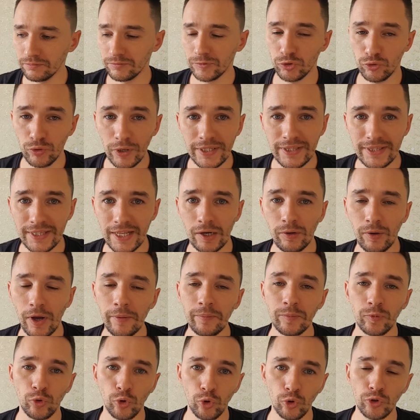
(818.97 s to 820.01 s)
right now
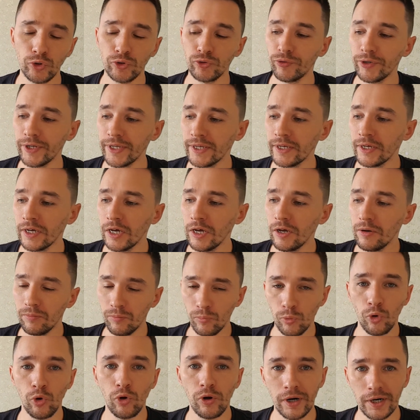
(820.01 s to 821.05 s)
I'm ordering
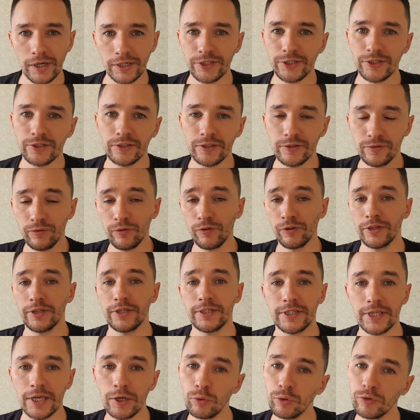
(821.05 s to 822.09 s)
more articles for
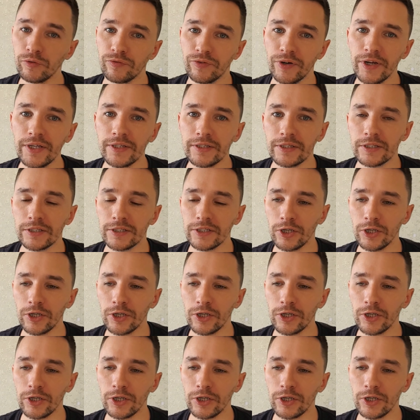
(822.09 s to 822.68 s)
these keyword phrases.